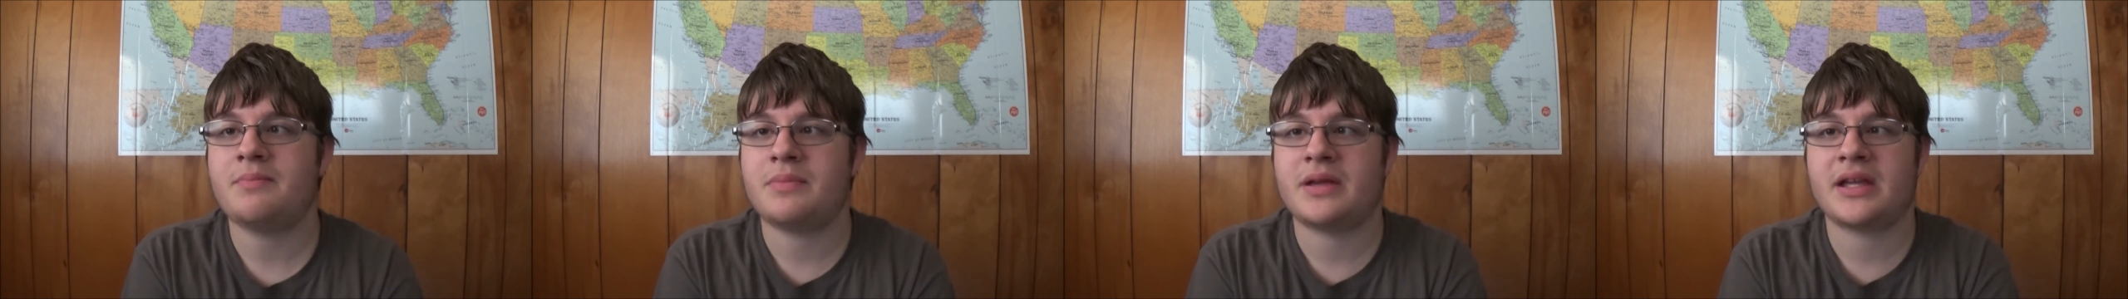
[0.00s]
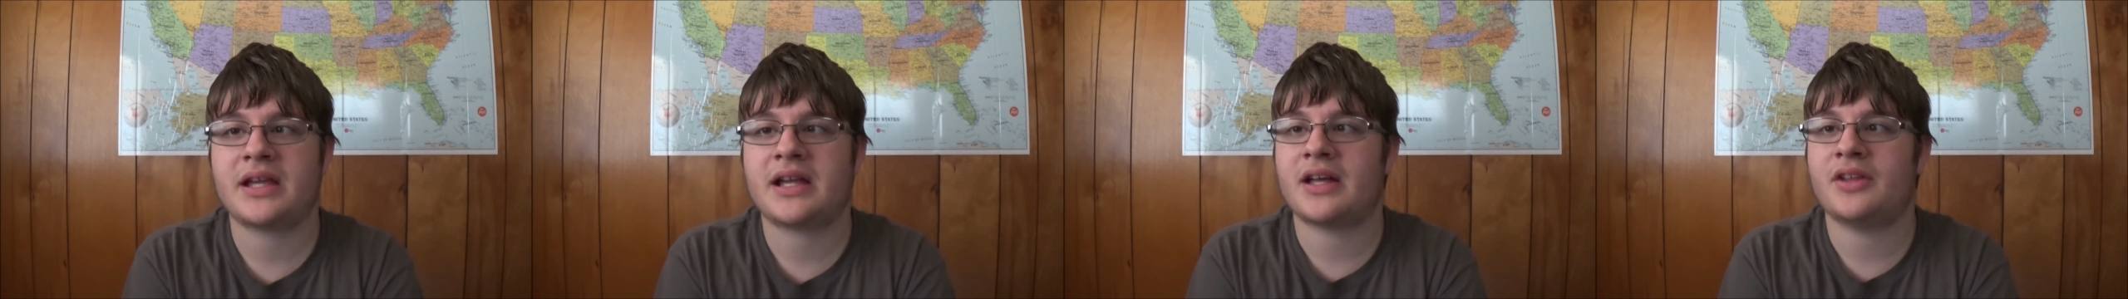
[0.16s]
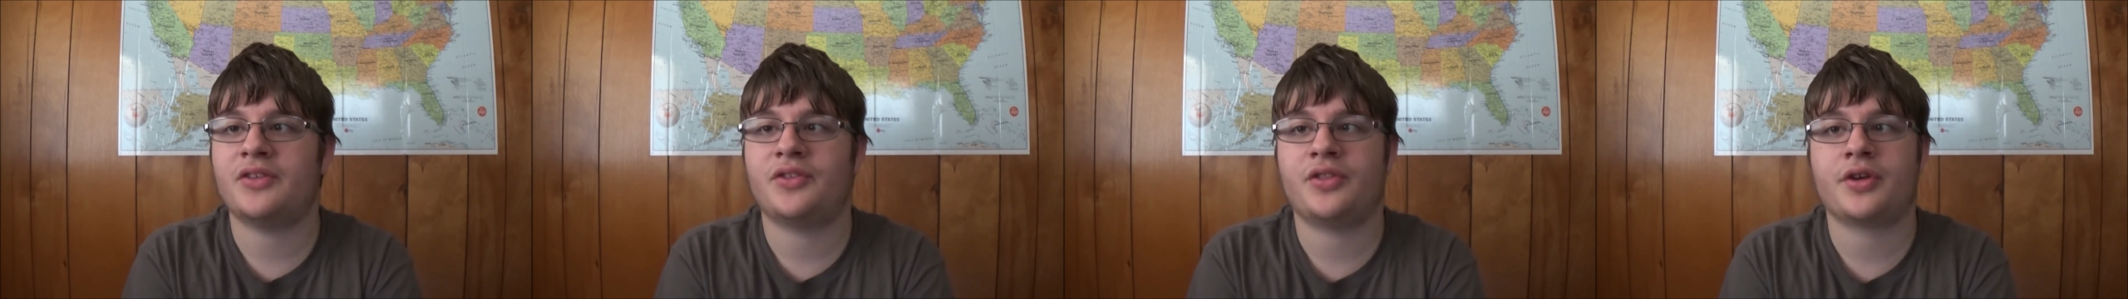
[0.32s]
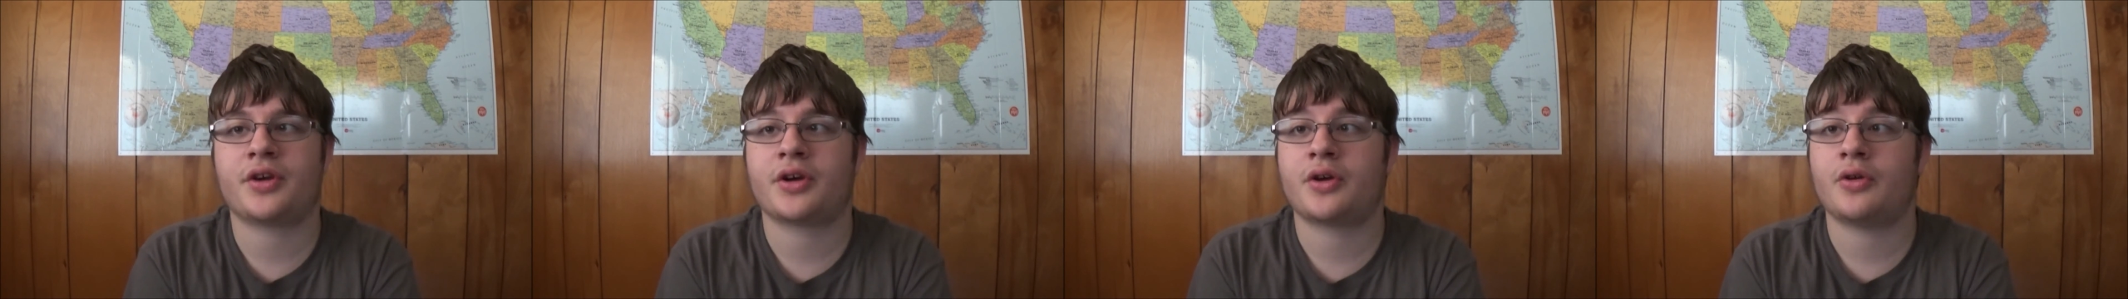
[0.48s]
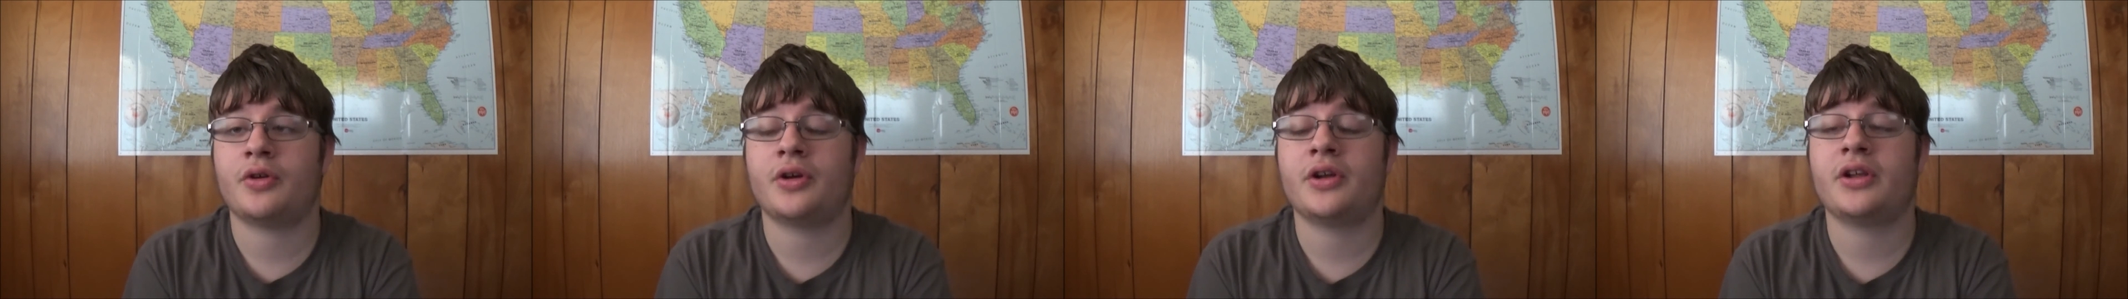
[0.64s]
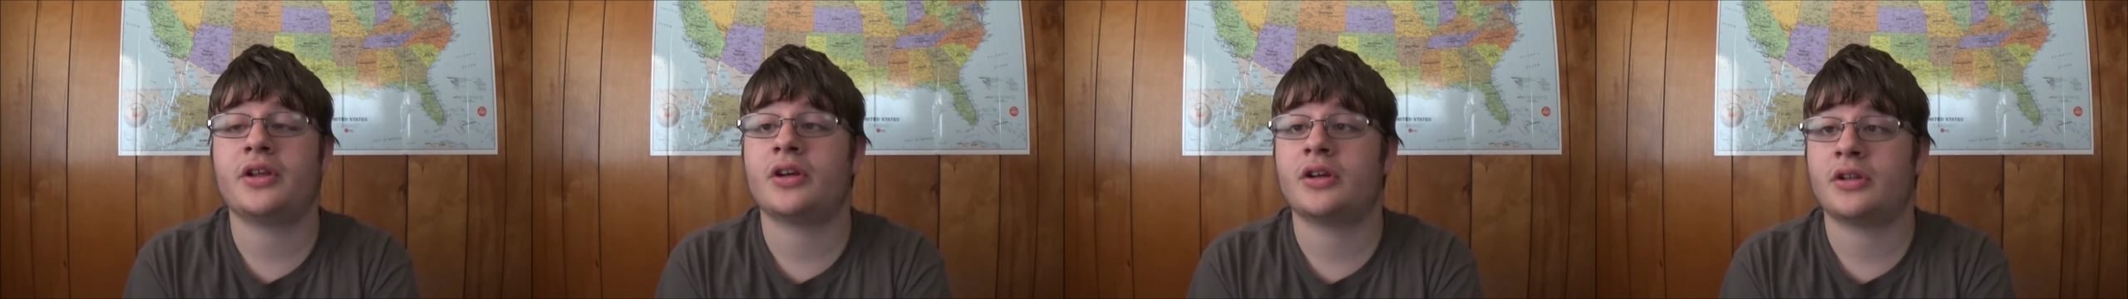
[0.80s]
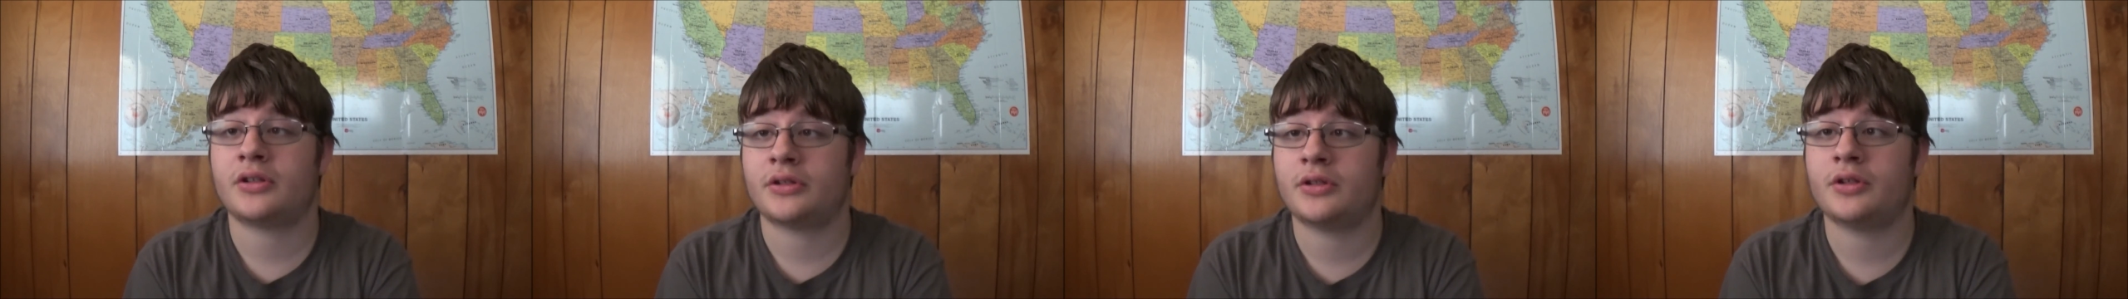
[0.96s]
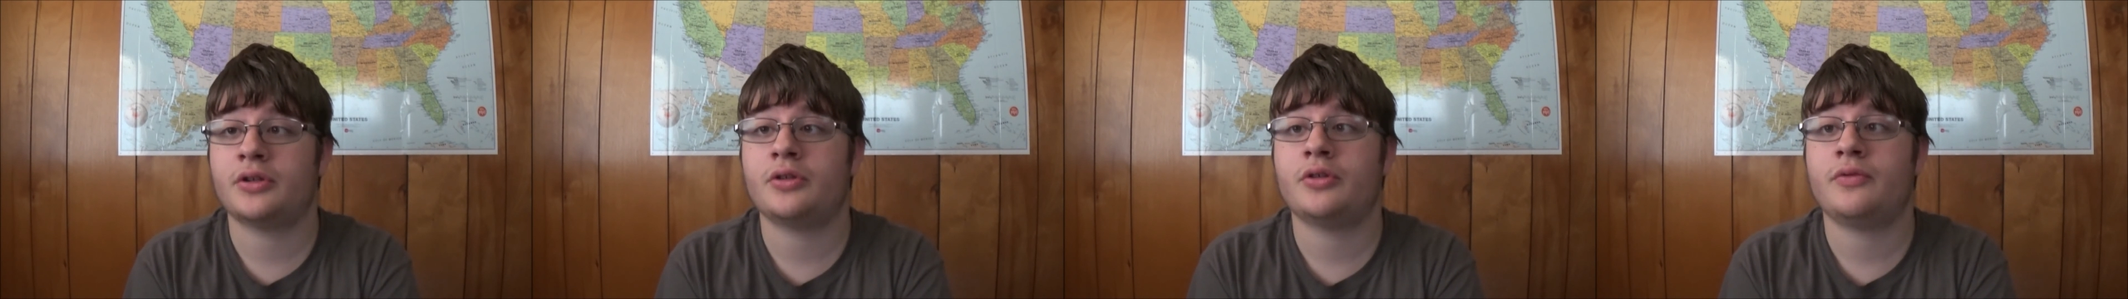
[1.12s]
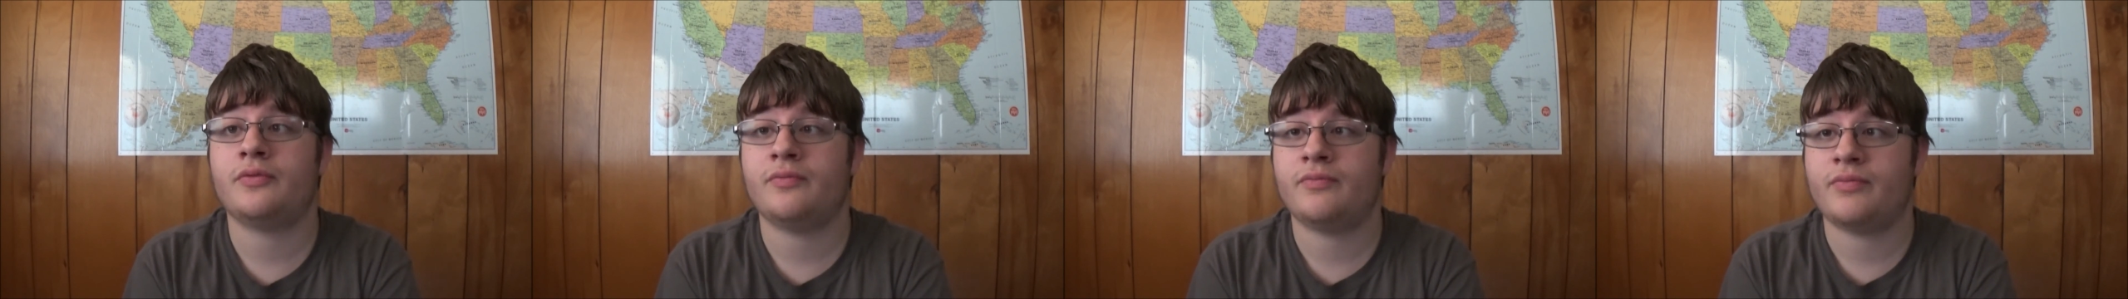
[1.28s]
because they're going to
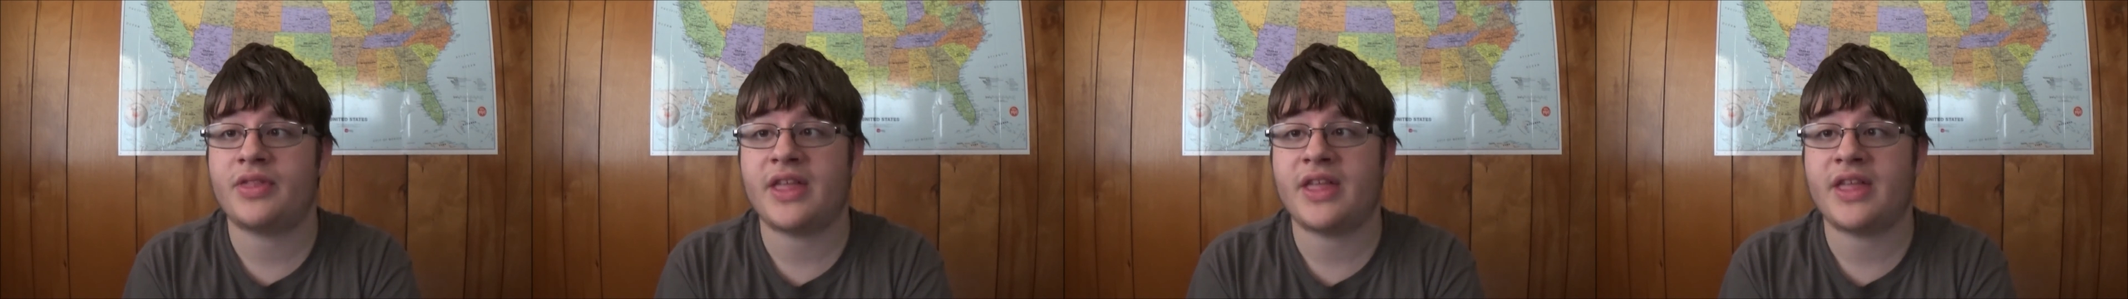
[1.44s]
include